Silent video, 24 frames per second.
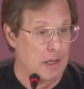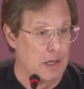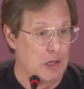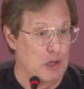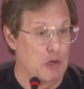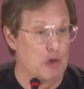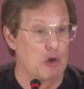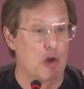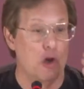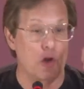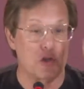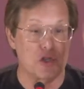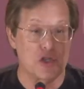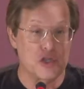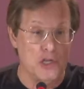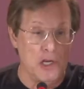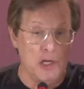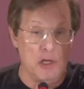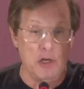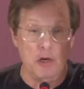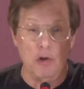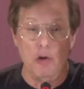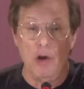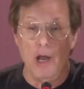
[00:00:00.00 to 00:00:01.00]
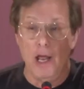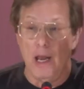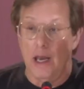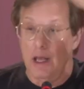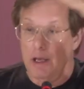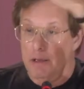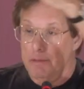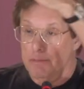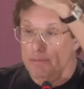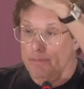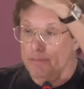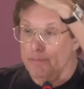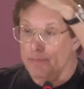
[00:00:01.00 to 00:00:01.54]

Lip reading: You know Cinderella?